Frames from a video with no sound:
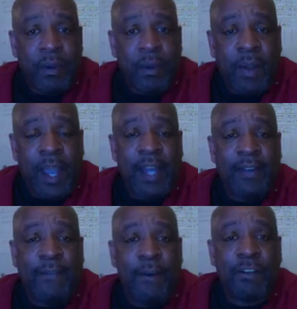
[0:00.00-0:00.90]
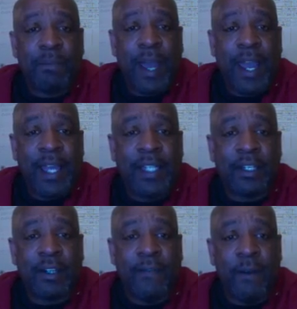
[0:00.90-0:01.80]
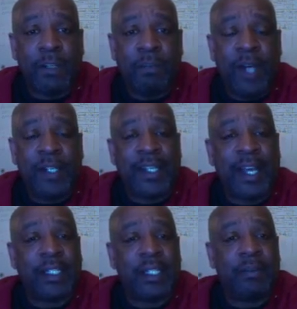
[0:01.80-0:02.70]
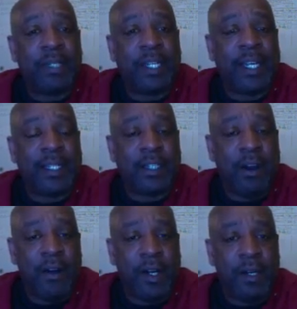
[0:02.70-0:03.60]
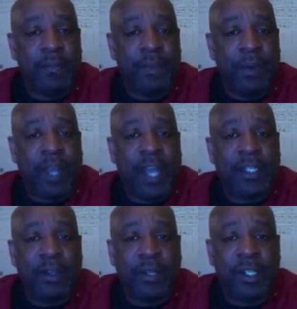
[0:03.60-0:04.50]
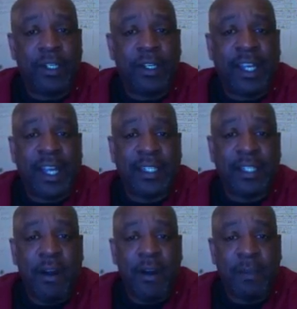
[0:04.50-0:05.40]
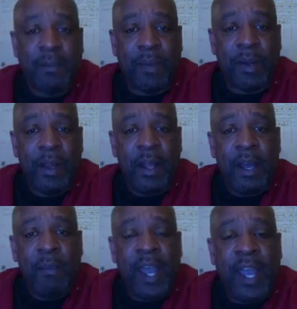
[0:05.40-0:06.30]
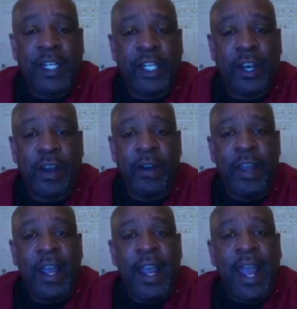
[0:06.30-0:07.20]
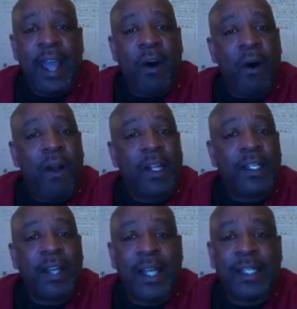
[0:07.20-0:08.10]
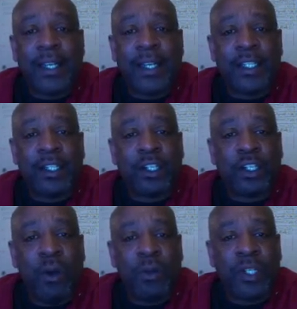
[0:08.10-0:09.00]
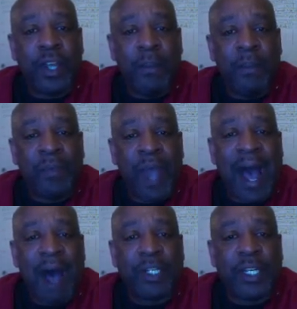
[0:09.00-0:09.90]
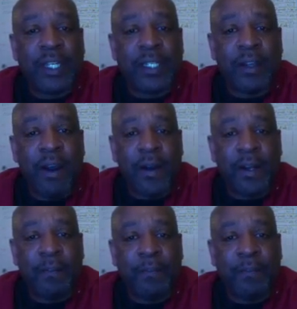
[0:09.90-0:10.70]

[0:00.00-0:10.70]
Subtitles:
Okay, the first page, the first button tells them to get started. Okay, so this is the get started page here, and all it does is shows them how to get started